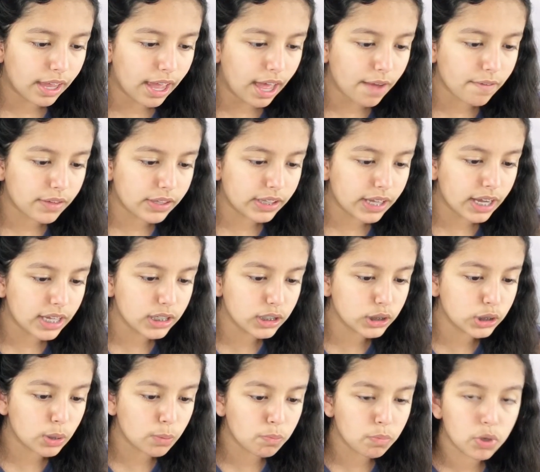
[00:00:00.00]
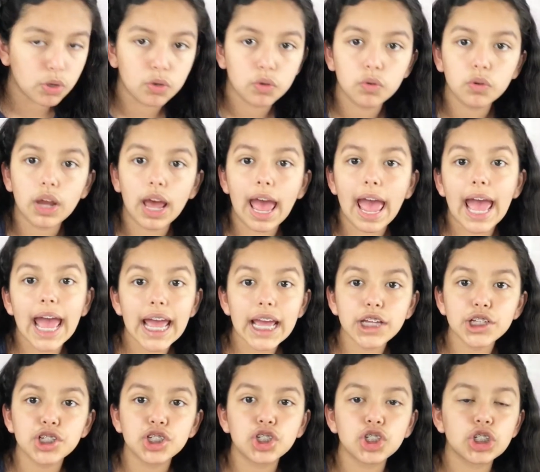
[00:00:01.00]
have a nice smooth
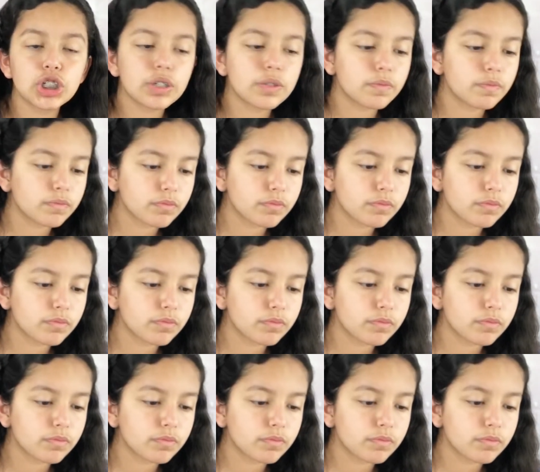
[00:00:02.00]
edge.